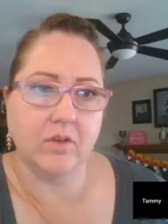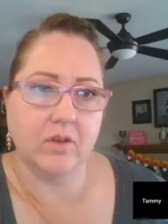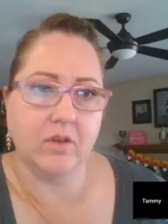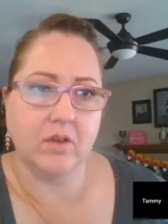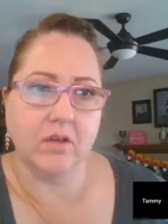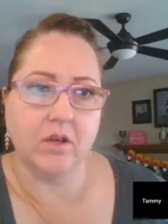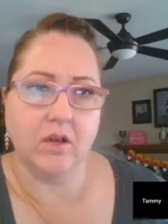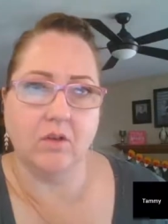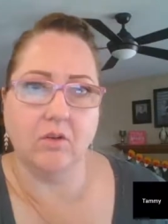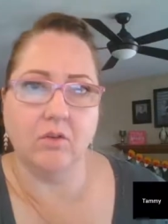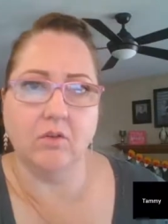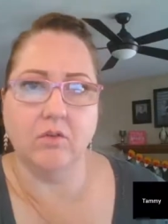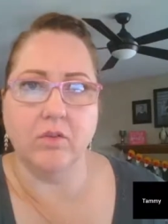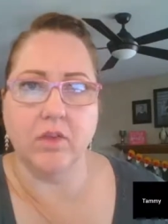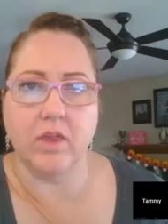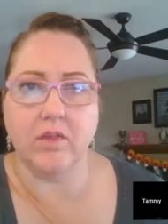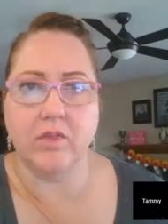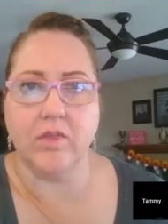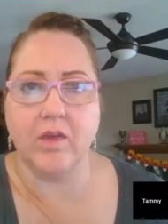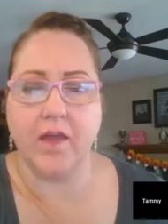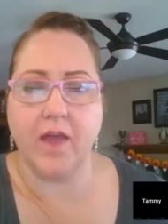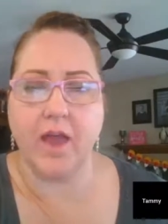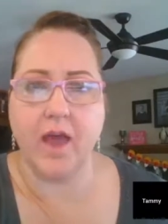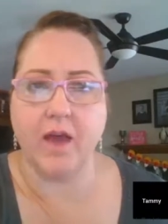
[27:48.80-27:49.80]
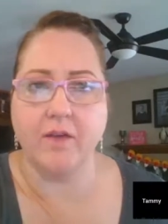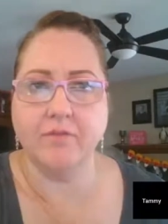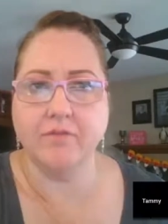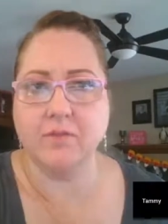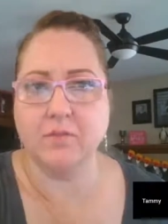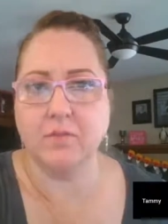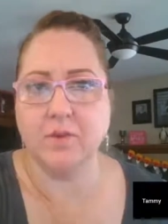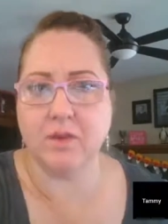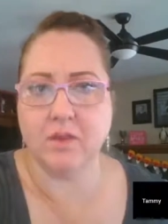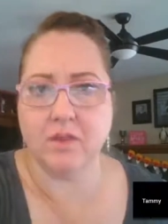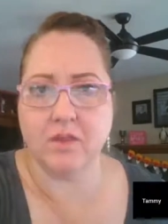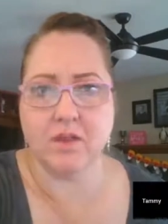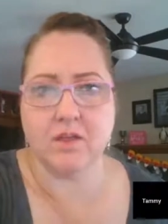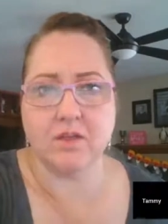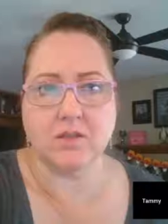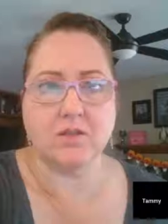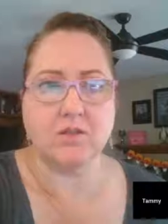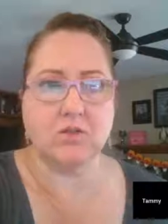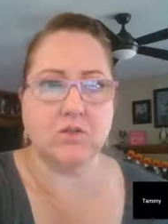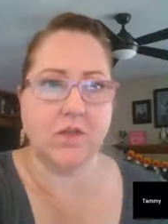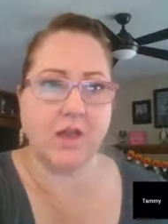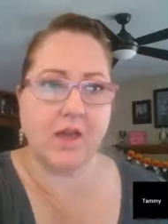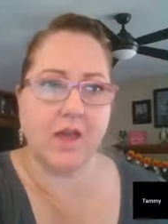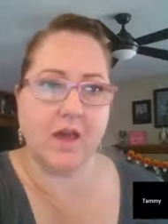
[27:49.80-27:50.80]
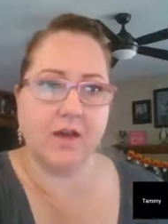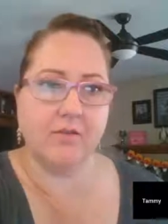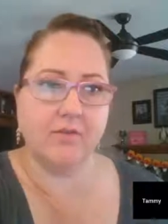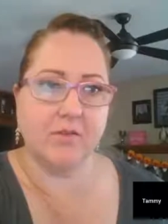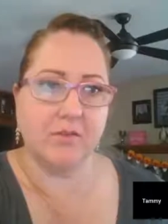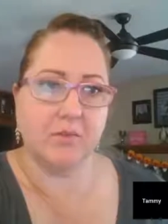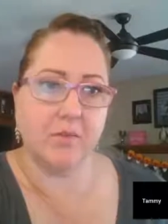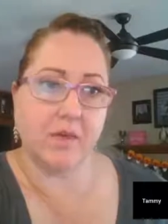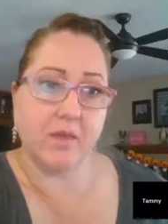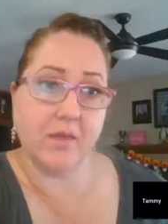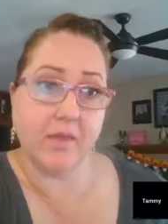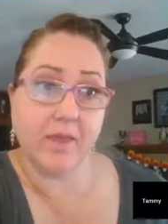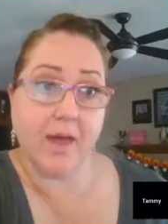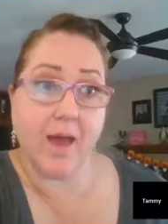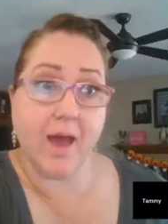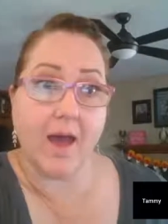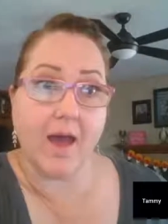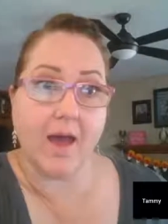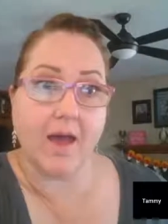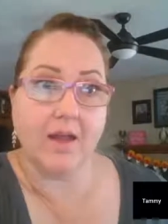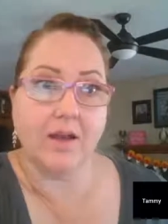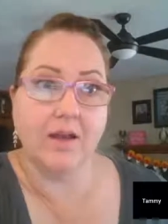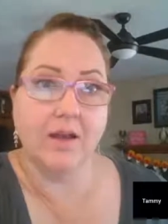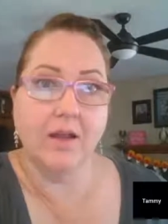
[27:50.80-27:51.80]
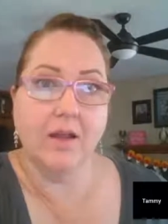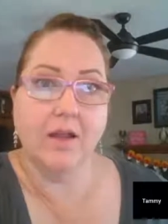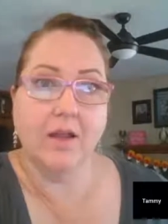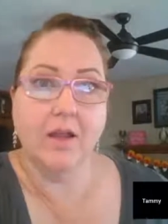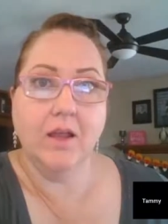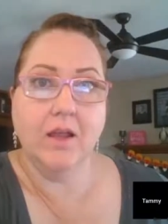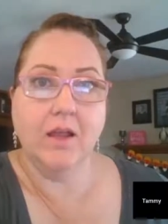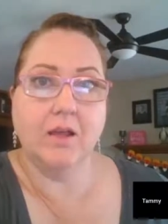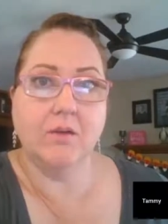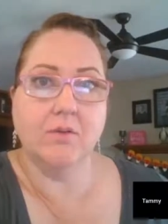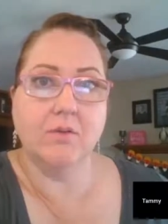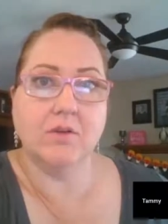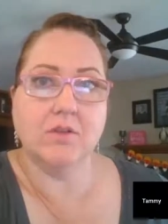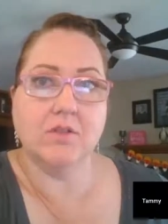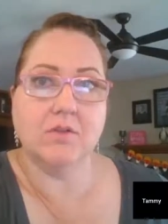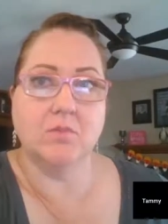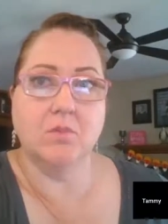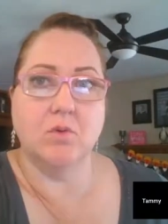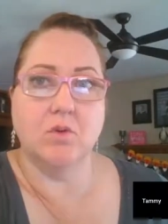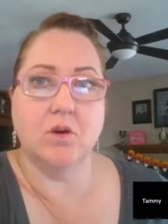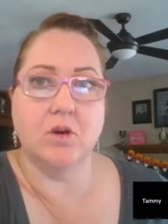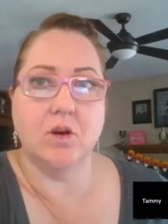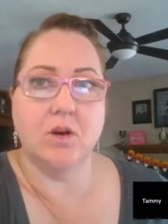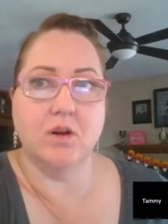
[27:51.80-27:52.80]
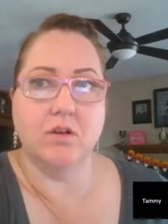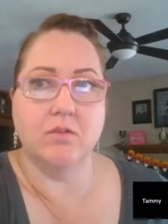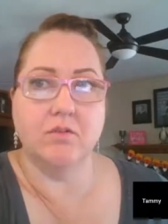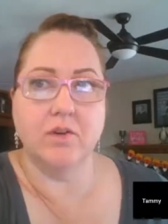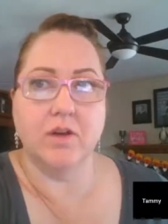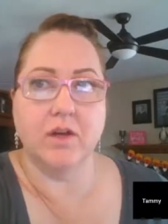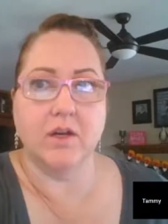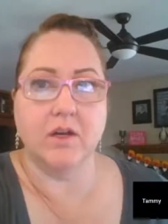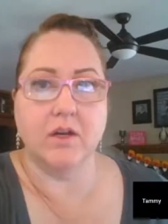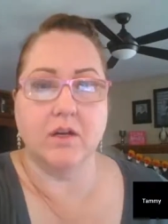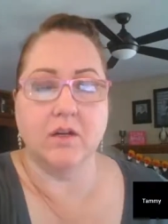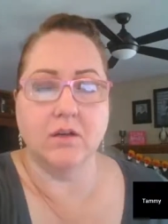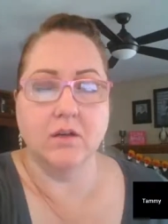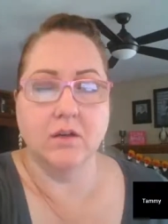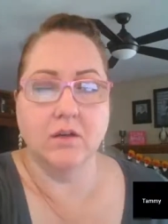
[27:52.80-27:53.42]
you know, that they have to be this or they have to be that. It was more of a,